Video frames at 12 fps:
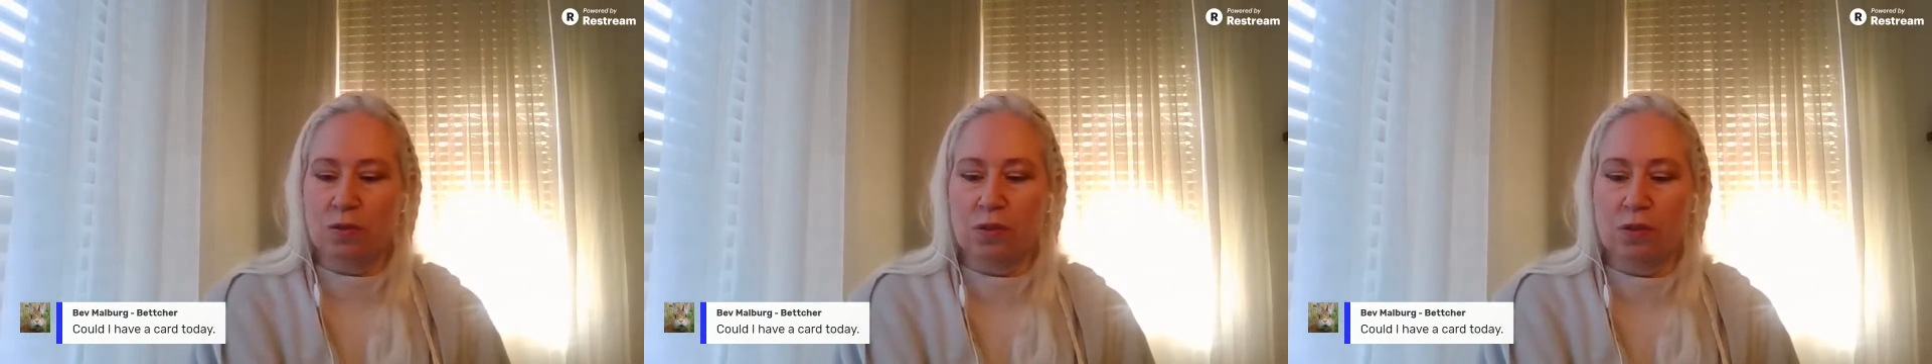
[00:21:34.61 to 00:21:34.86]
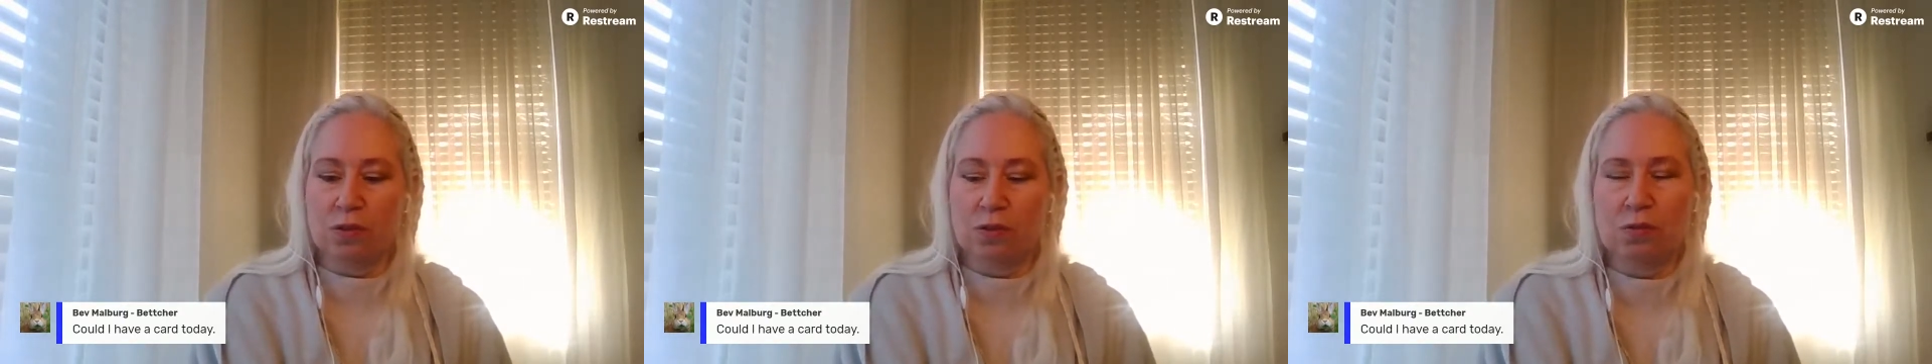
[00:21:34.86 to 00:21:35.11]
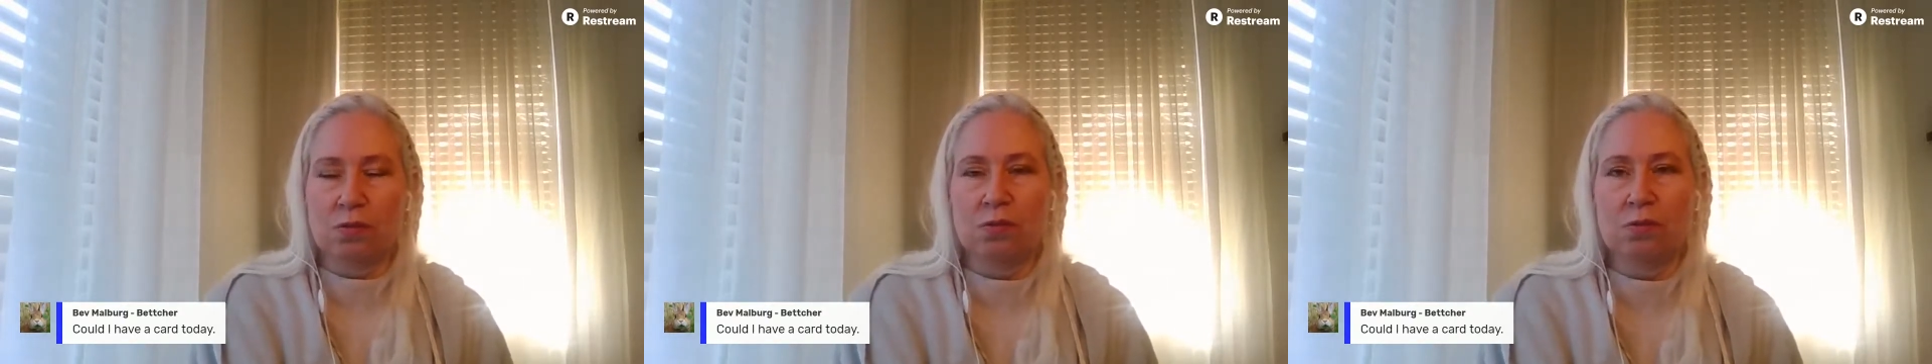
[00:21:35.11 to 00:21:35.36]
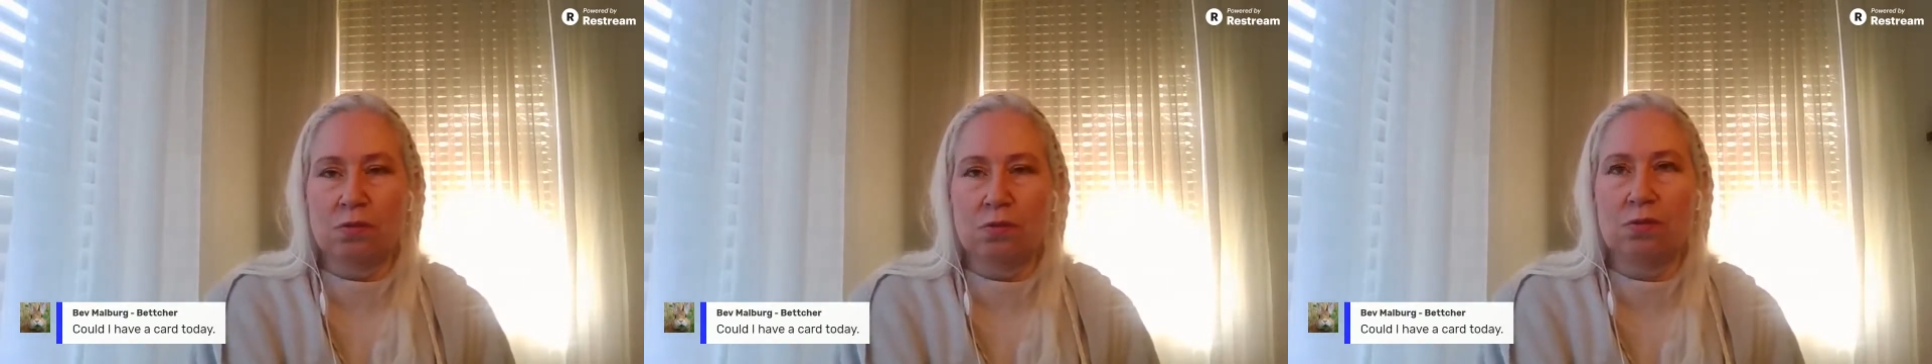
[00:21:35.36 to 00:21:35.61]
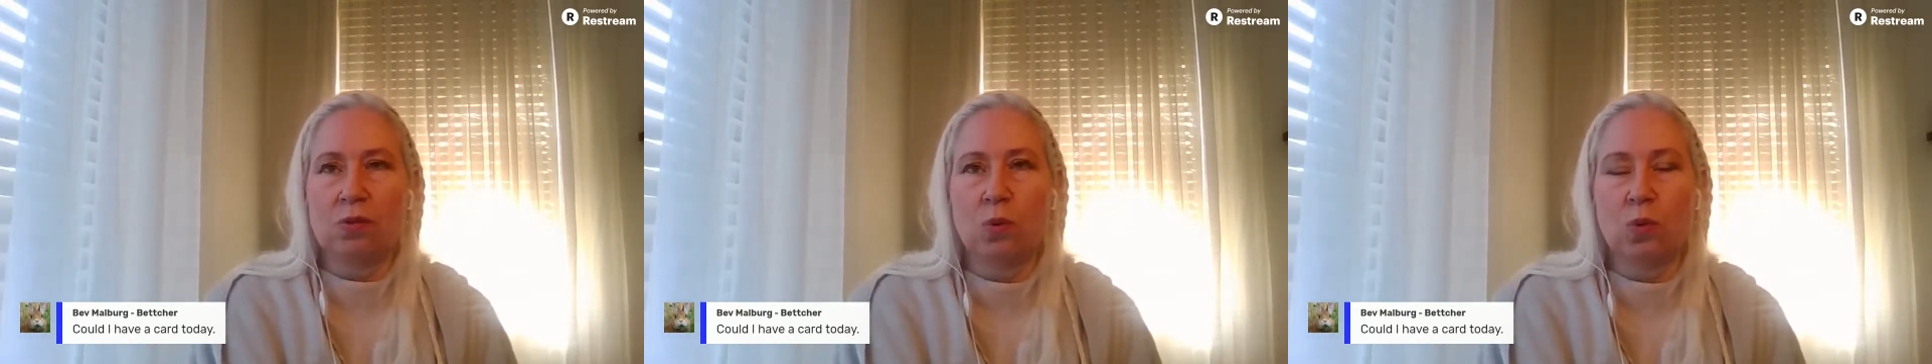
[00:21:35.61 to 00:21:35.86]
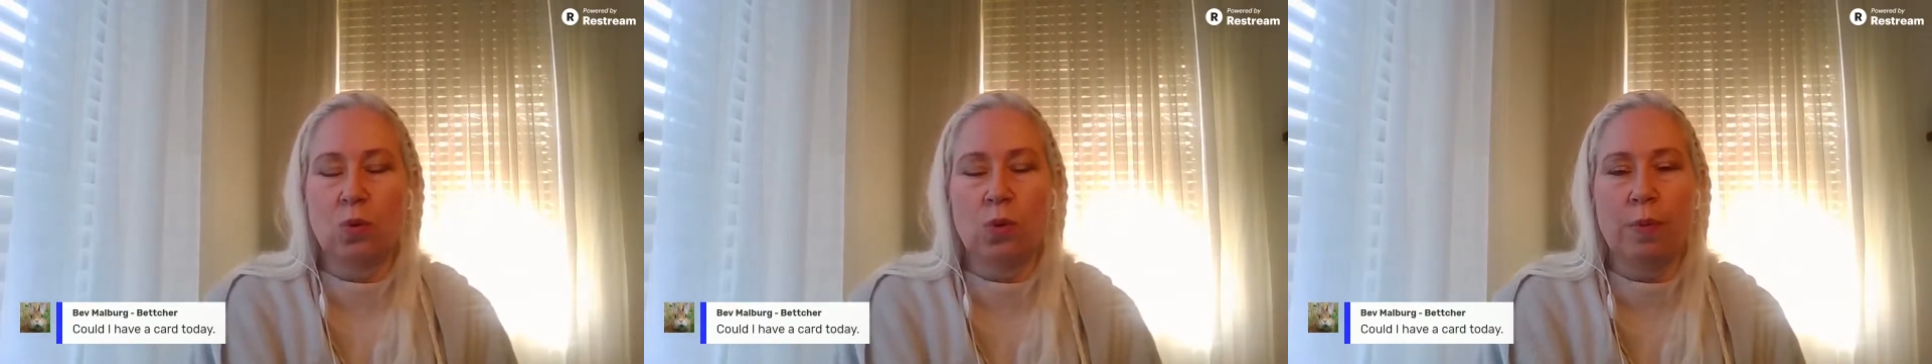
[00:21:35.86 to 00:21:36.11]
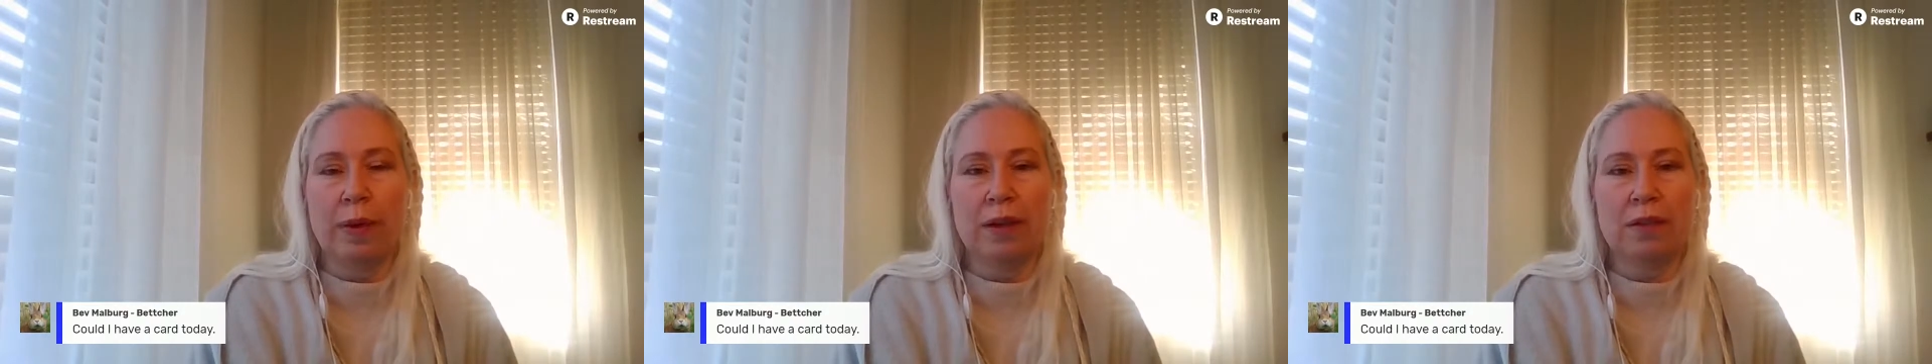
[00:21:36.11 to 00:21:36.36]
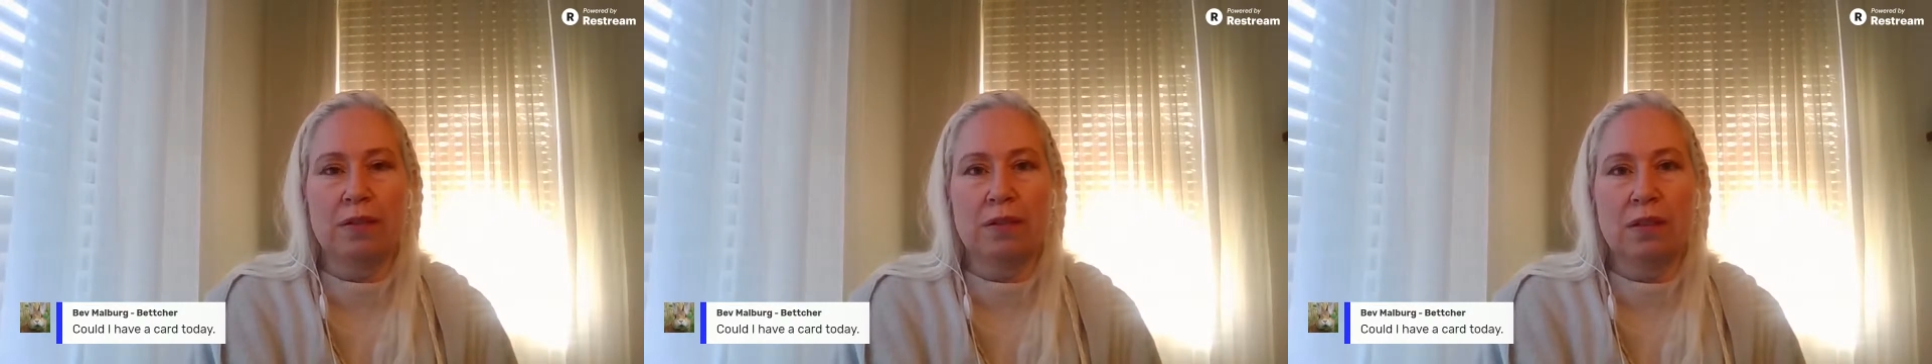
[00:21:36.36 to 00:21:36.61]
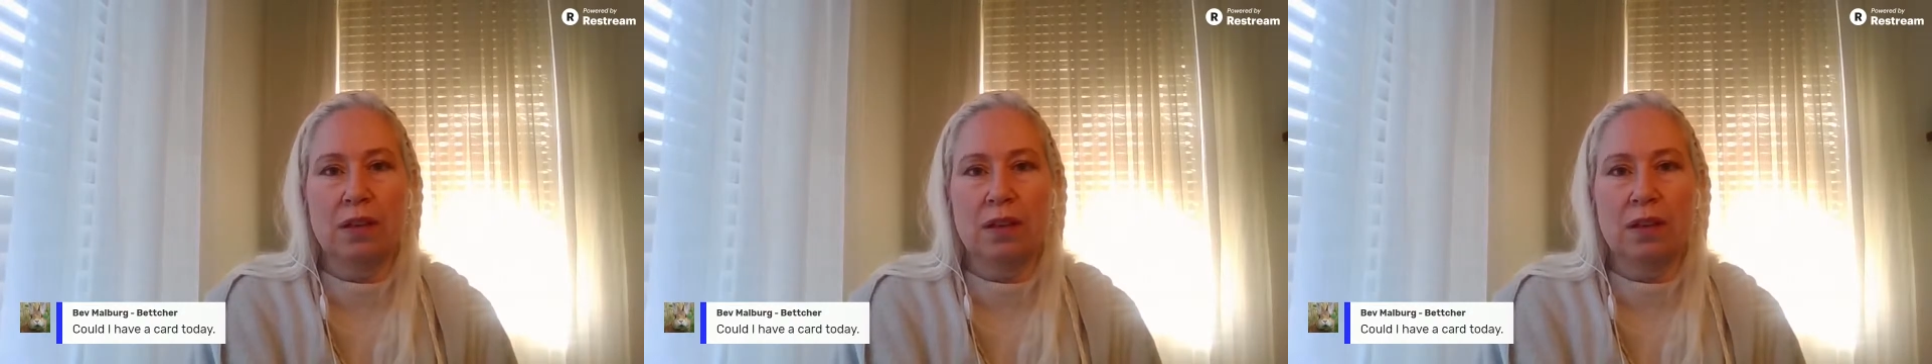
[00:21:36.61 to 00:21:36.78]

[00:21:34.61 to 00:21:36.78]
you to go about